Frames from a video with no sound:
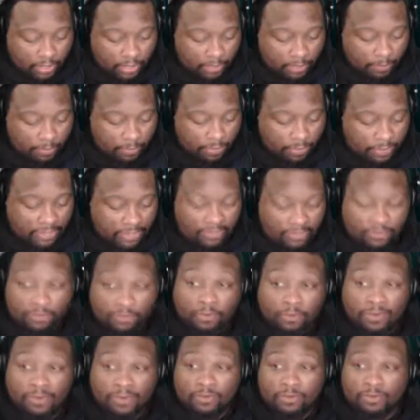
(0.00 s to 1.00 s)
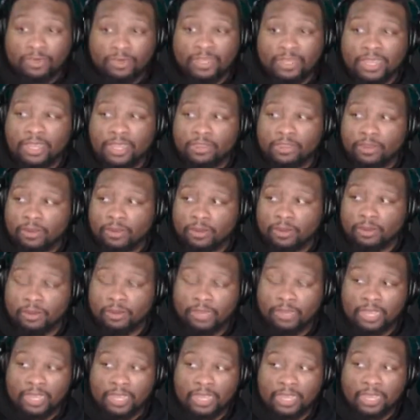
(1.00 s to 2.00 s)
putting two and two together
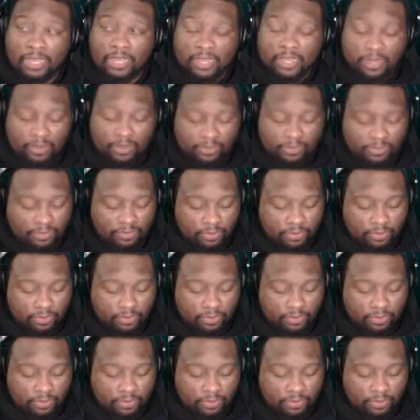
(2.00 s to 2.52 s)
and